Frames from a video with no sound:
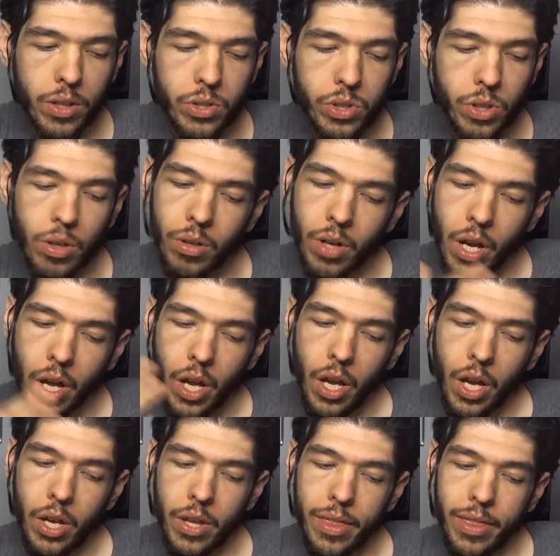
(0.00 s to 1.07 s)
So
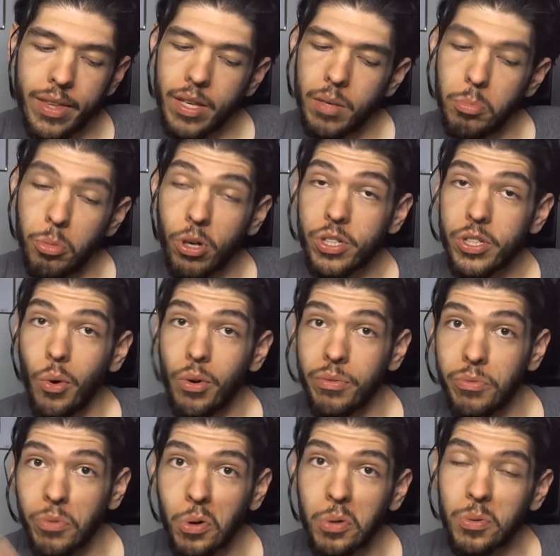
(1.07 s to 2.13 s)
the books going
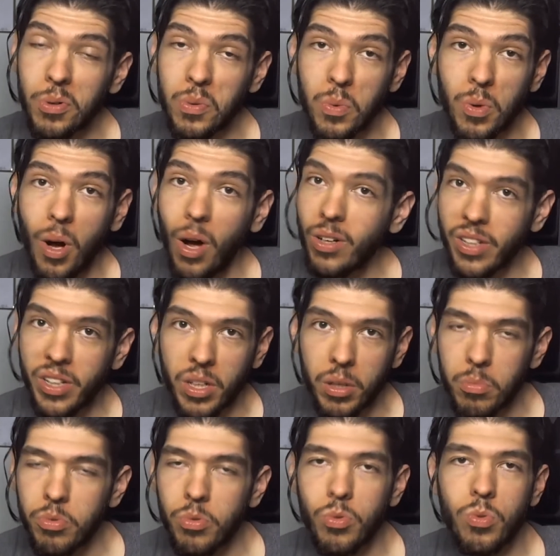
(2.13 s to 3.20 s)
forward, we're all going to
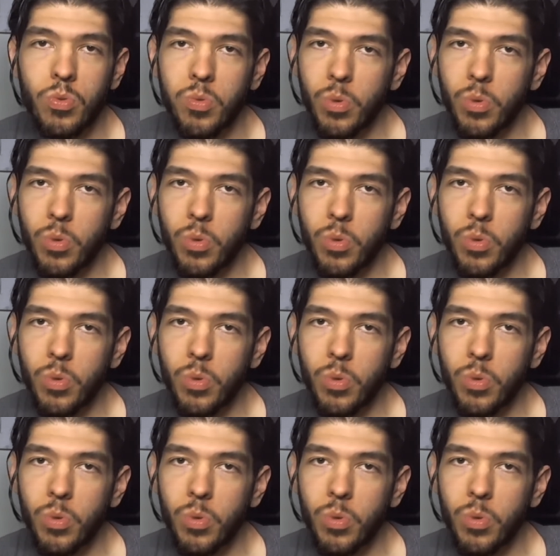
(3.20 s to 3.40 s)
improve.